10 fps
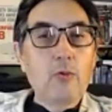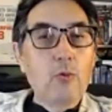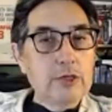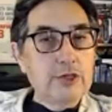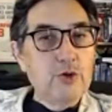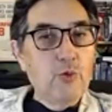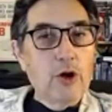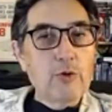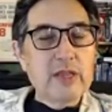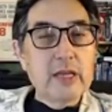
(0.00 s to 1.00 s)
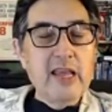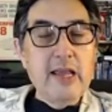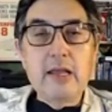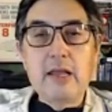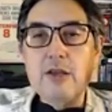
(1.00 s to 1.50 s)
Once you work with the
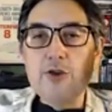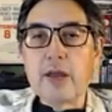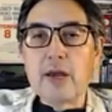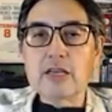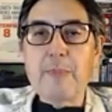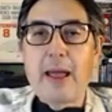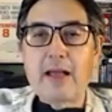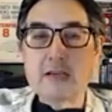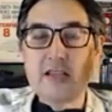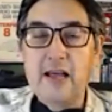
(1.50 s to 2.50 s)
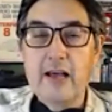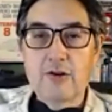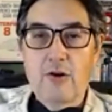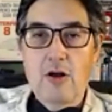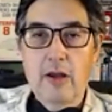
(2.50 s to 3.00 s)
key, you can expand to the
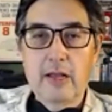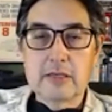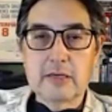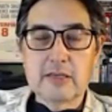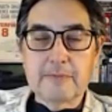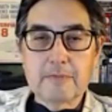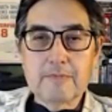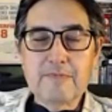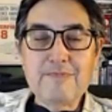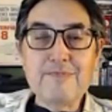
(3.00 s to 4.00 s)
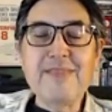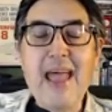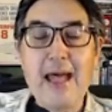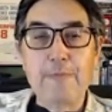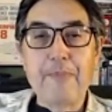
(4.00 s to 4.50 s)
other audiences.
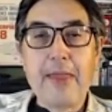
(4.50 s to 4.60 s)
Now,